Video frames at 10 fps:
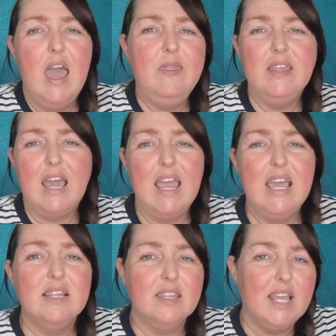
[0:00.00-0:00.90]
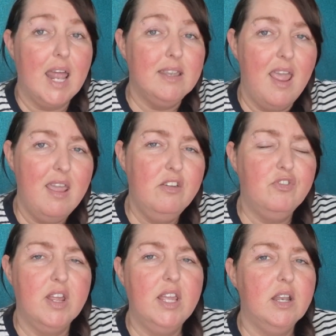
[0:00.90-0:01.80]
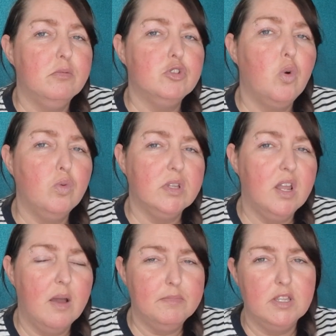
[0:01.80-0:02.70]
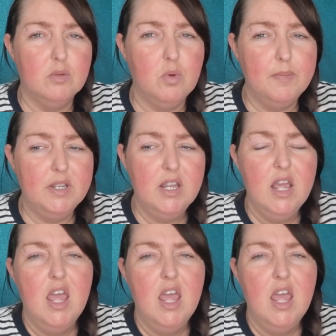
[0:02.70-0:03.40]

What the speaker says: and the guy had like a knife, right, and he was holding it up to the woman,